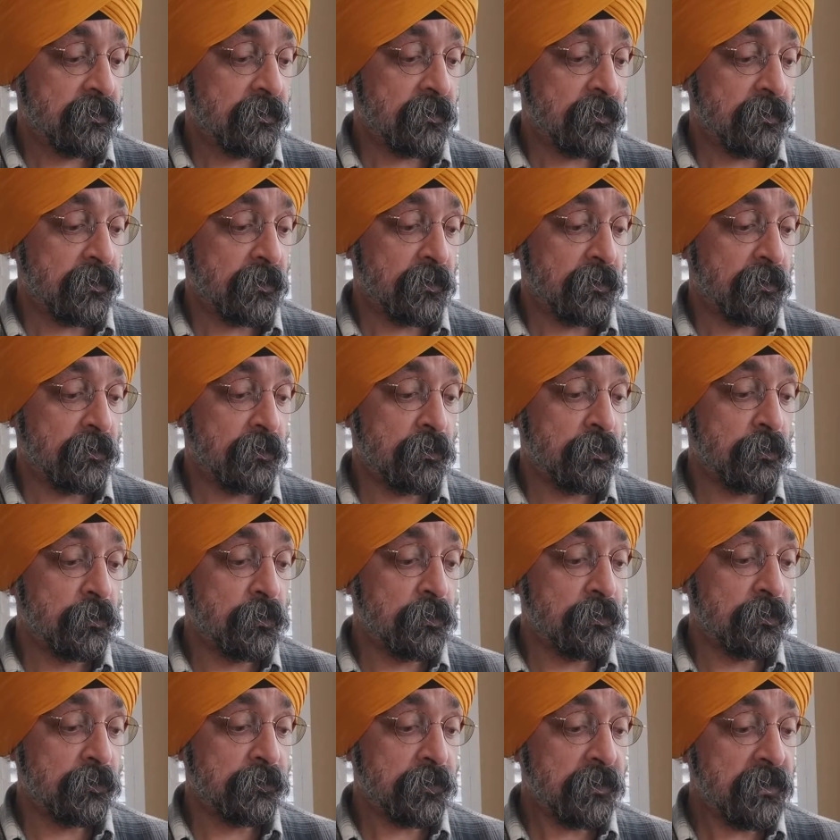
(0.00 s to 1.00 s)
2
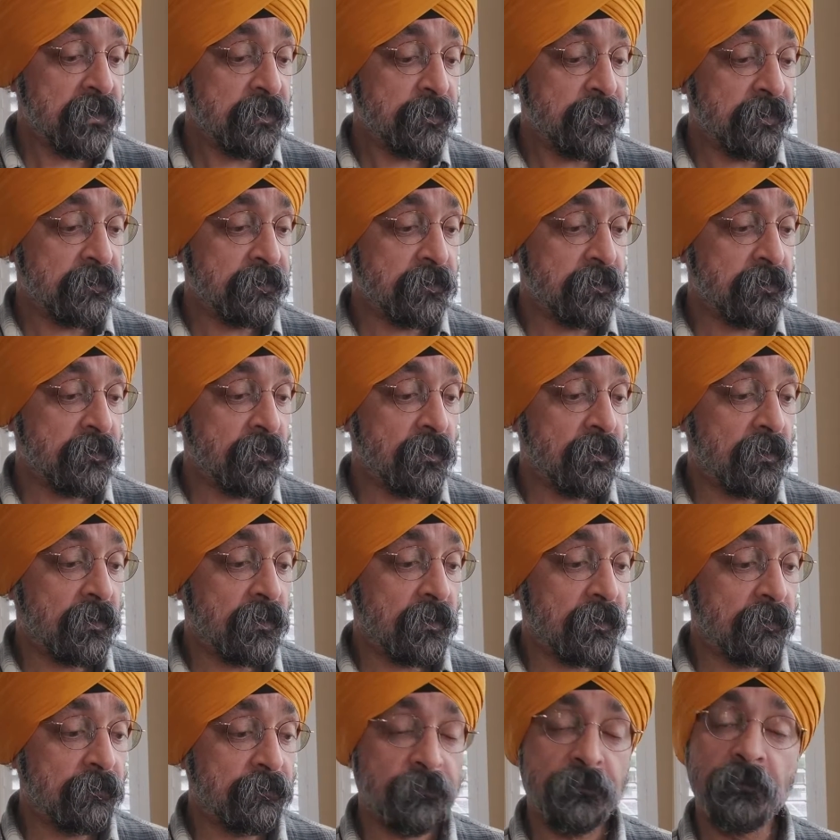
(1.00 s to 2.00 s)
to 3%
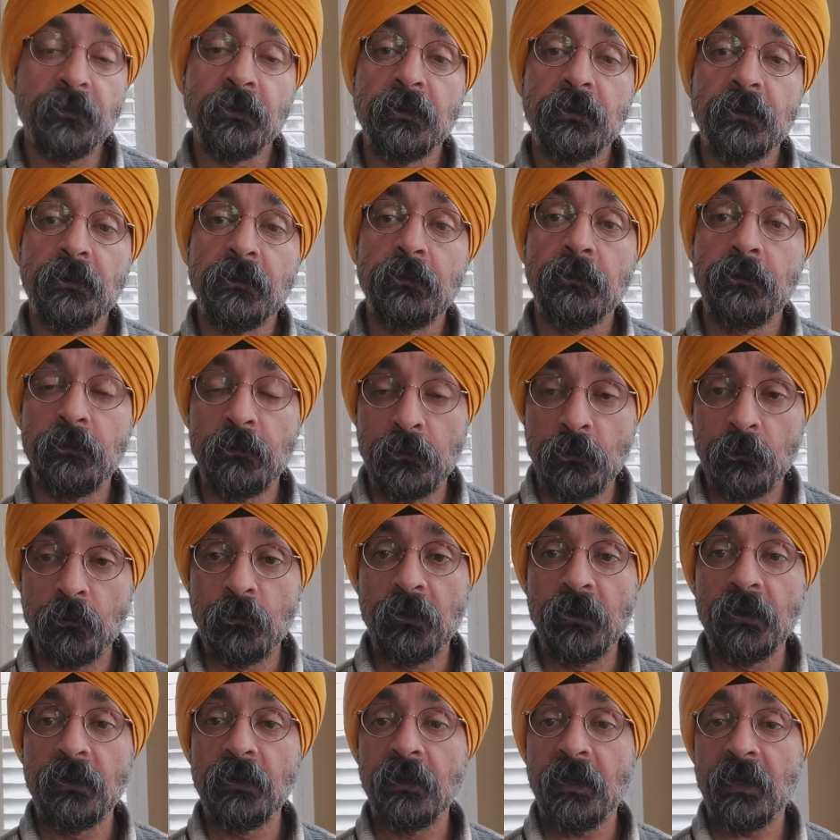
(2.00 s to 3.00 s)
off, you
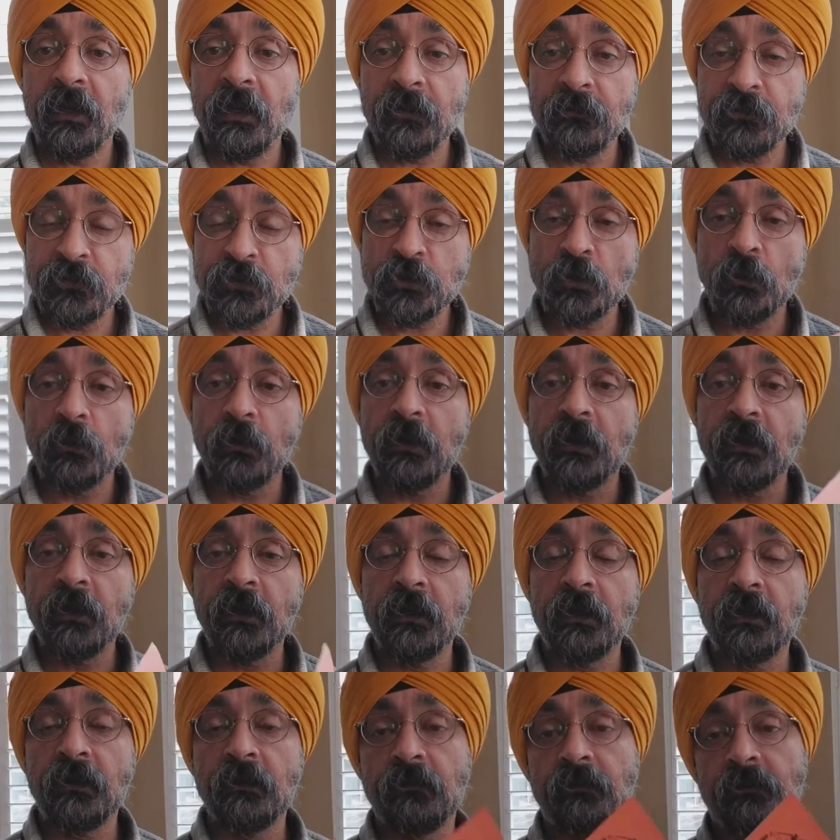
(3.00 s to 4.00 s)
will have
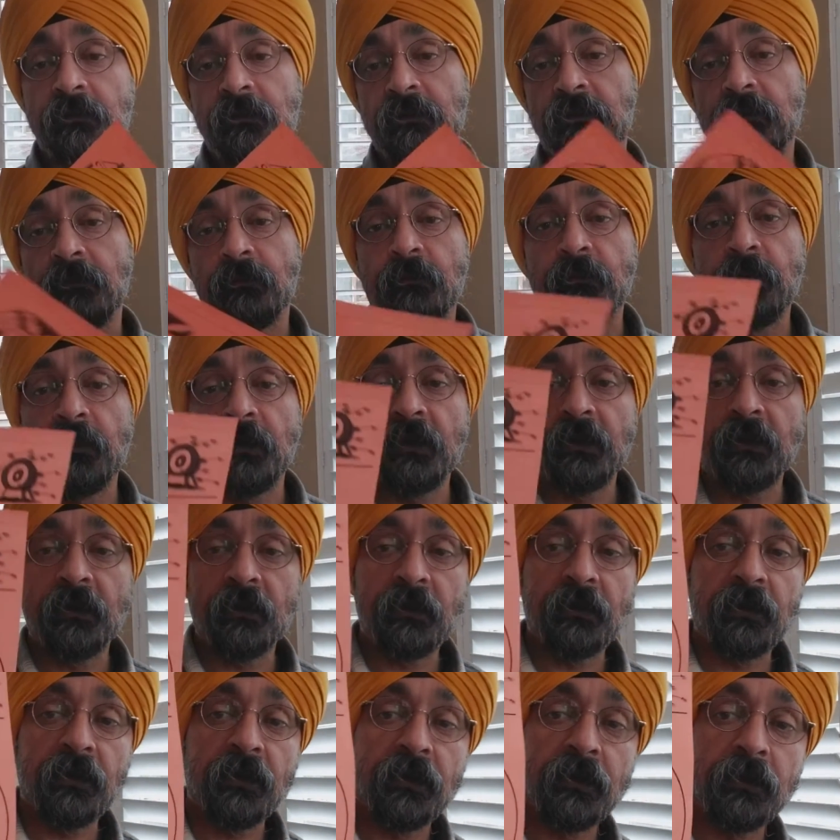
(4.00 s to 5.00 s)
showings, but
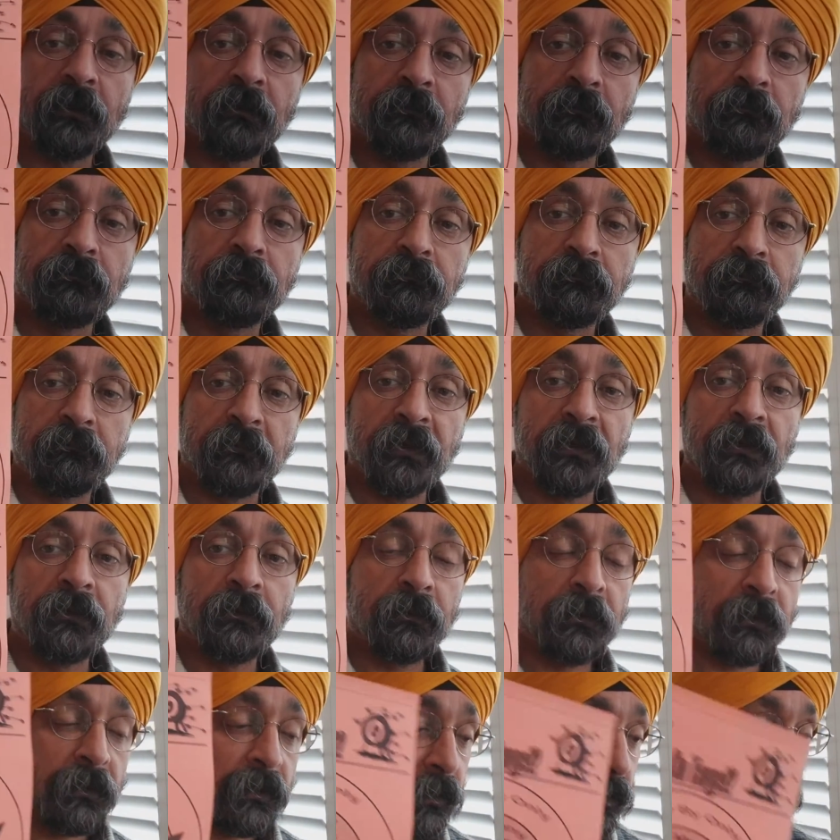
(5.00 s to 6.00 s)
again,
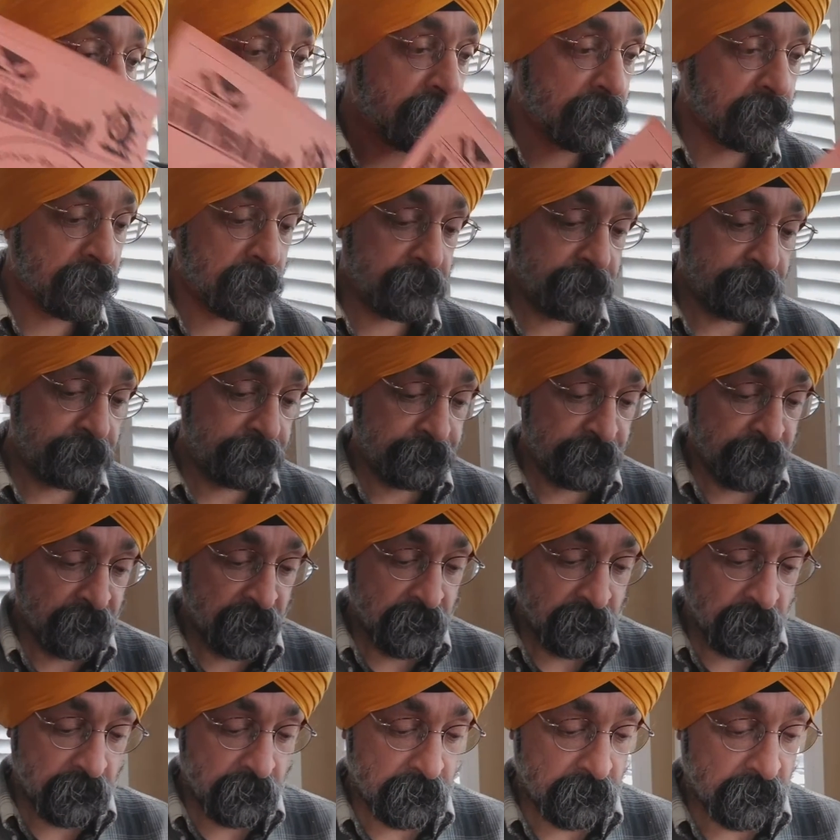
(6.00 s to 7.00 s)
not
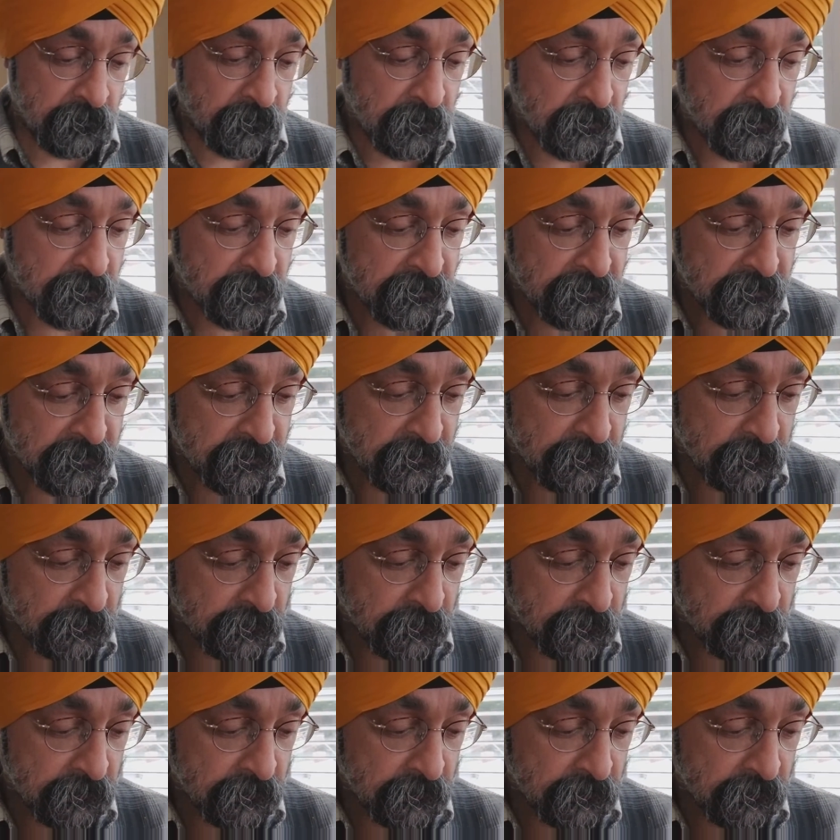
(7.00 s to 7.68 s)
any